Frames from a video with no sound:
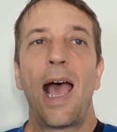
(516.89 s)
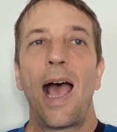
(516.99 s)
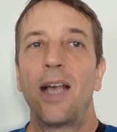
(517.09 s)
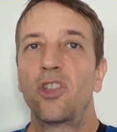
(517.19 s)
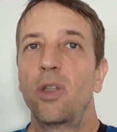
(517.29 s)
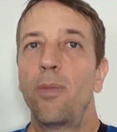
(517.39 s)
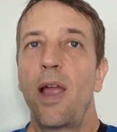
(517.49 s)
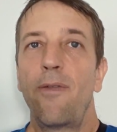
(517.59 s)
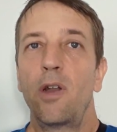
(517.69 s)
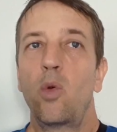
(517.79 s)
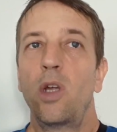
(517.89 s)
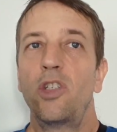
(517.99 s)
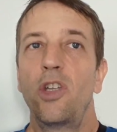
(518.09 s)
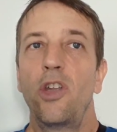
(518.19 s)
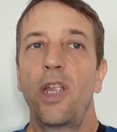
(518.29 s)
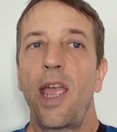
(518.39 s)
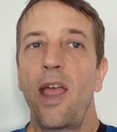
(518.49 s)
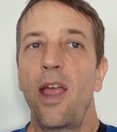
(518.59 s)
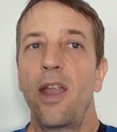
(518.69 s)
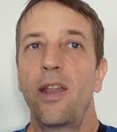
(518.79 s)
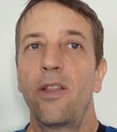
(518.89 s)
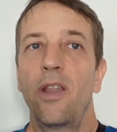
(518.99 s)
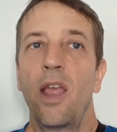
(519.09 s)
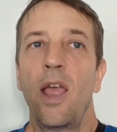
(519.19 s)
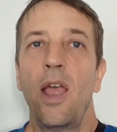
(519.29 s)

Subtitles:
ask them every question you can, and